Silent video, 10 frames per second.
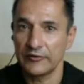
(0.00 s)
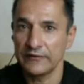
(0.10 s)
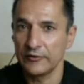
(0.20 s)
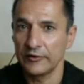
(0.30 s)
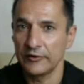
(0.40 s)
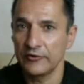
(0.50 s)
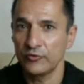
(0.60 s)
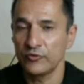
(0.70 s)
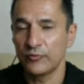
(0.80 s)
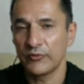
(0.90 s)
These are all the things
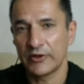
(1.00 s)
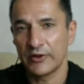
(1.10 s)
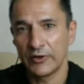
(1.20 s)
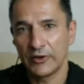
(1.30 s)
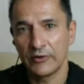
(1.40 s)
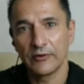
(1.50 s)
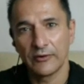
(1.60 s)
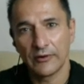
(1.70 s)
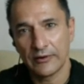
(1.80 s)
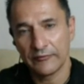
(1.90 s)
which become now
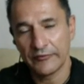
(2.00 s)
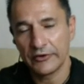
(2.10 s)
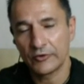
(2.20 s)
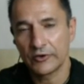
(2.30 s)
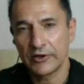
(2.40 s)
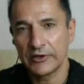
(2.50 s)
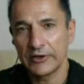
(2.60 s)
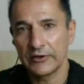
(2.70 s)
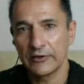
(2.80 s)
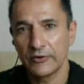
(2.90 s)
a very organic,